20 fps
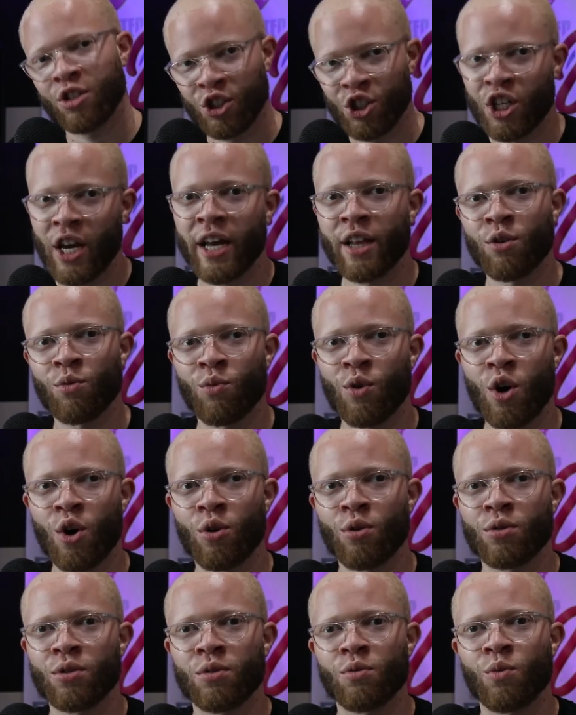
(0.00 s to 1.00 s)
Jalen
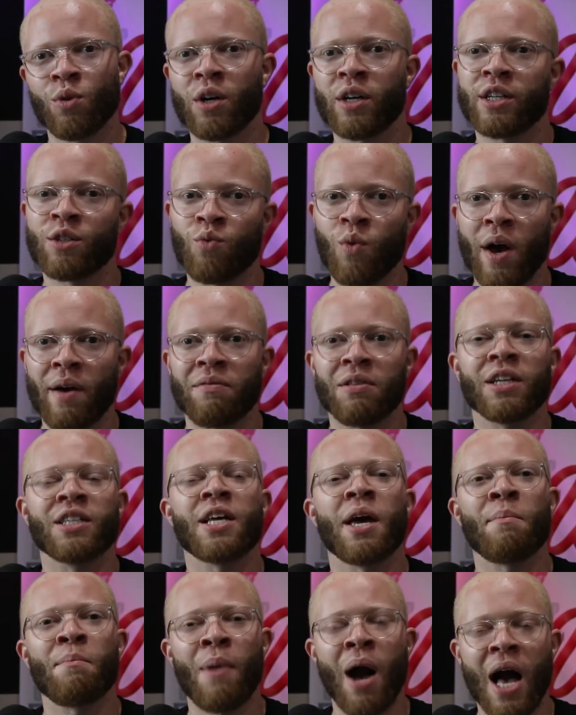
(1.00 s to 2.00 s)
Rose, well, his wife, let's
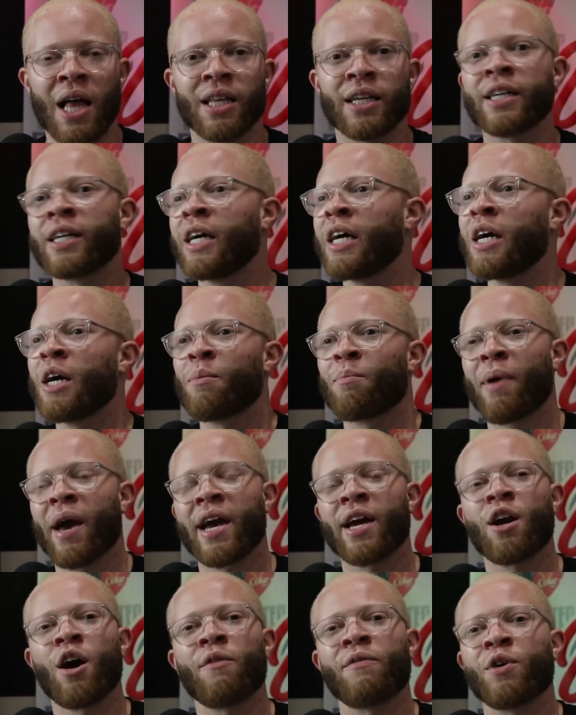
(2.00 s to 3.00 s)
say Molly,
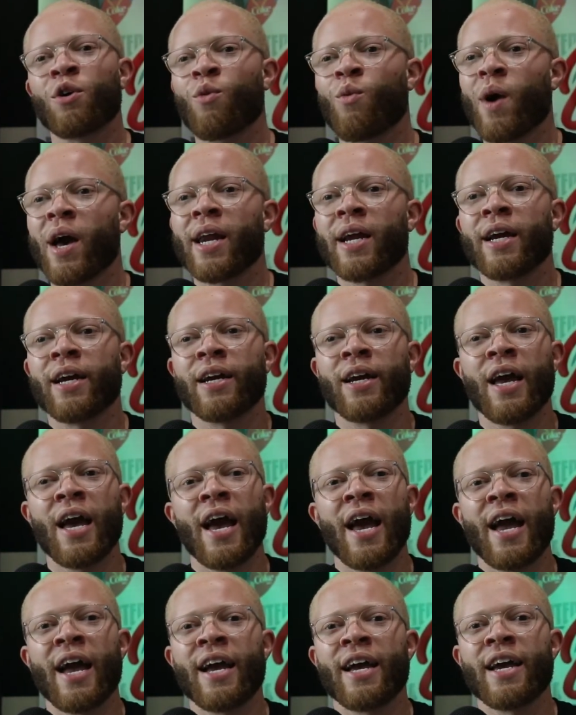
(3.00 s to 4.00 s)
paid off your wedding,
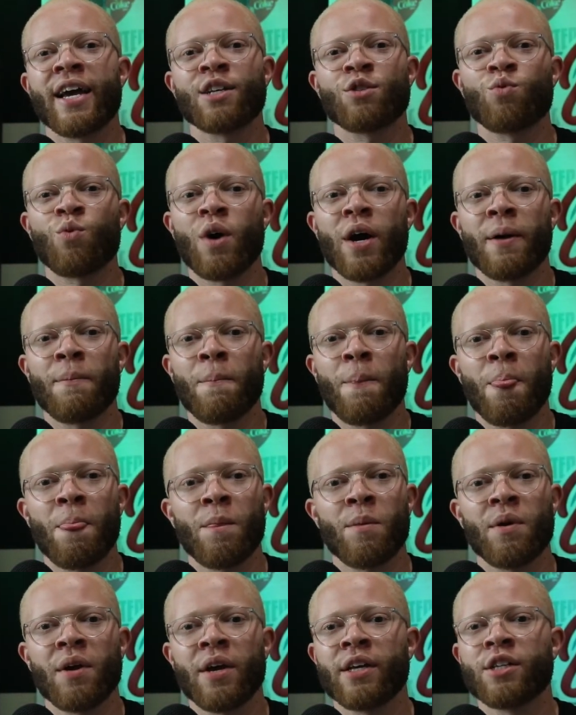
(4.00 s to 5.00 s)
and guess what?
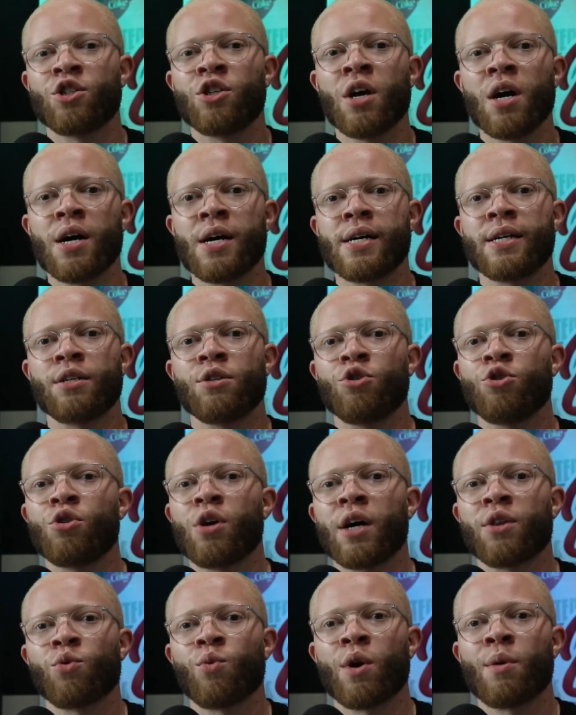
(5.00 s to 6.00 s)
It's done. You don't
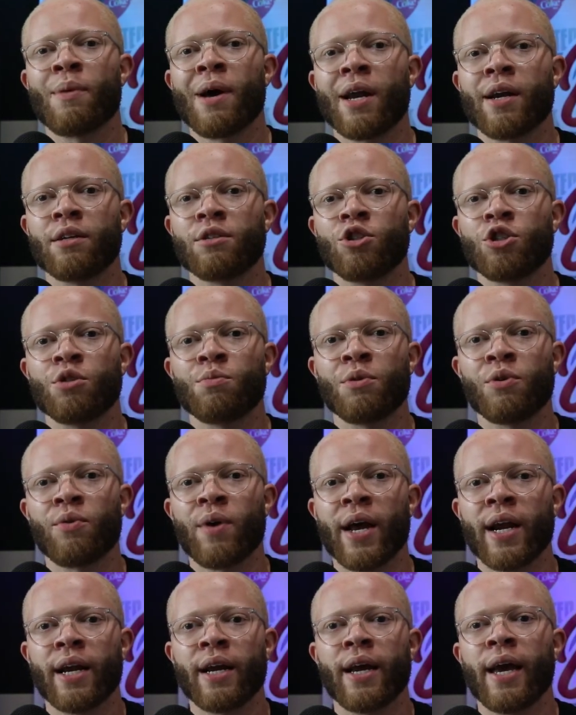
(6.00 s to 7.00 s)
have to worry about it. Just be
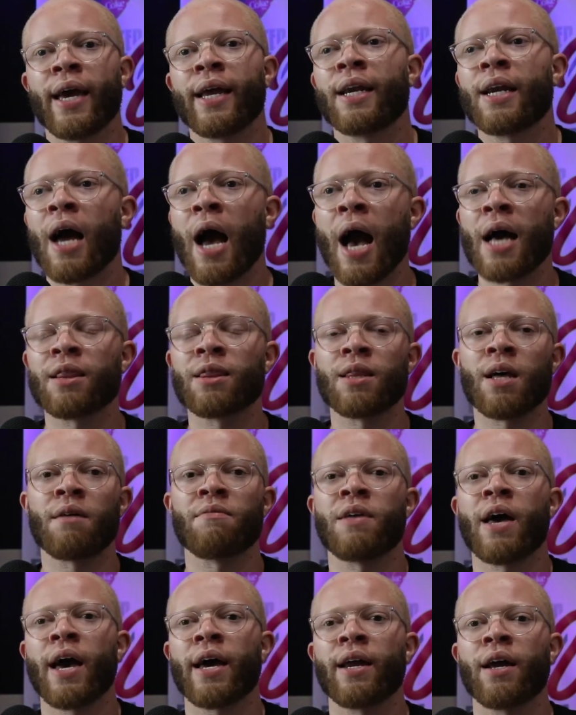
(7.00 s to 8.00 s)
ready. And I love
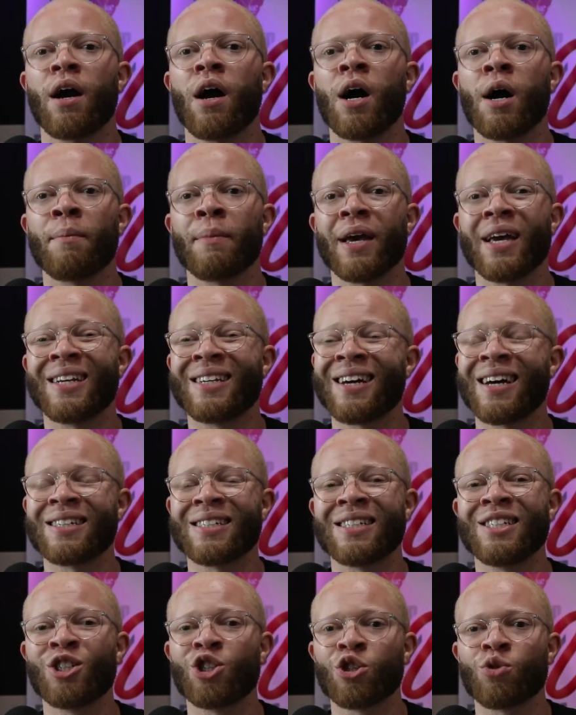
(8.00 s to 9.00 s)
that. It
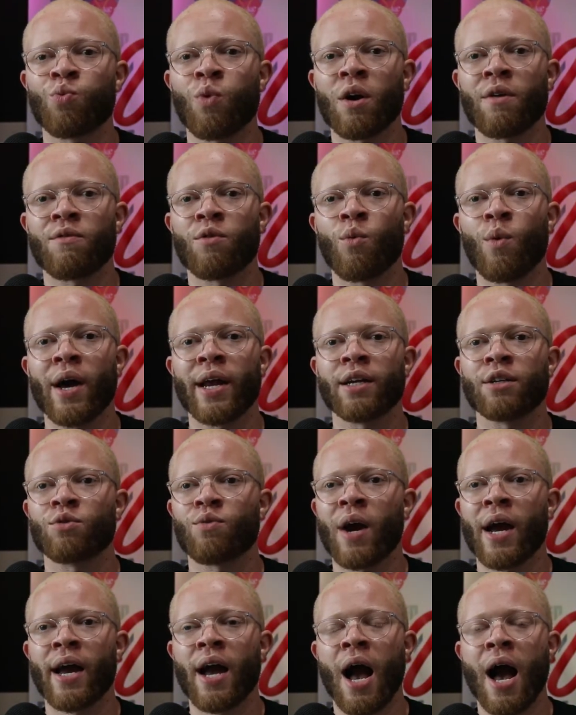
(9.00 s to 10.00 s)
doesn't just work for weddings, right?